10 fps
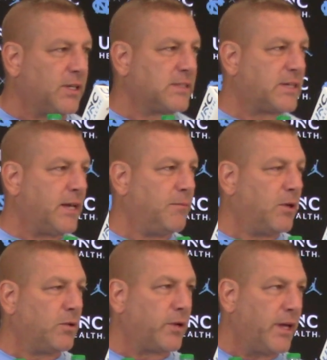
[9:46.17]
Let's get him
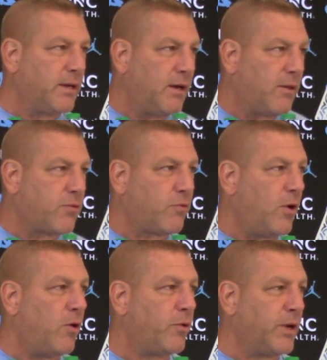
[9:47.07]
a look at a
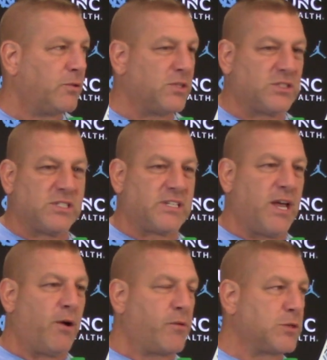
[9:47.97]
throw, just to see
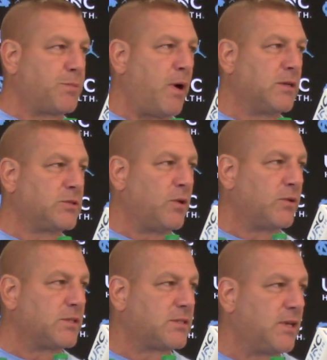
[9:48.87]
how he responds to
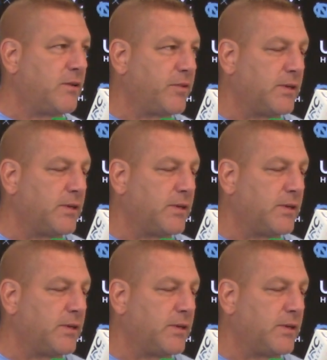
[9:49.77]
all this stuff.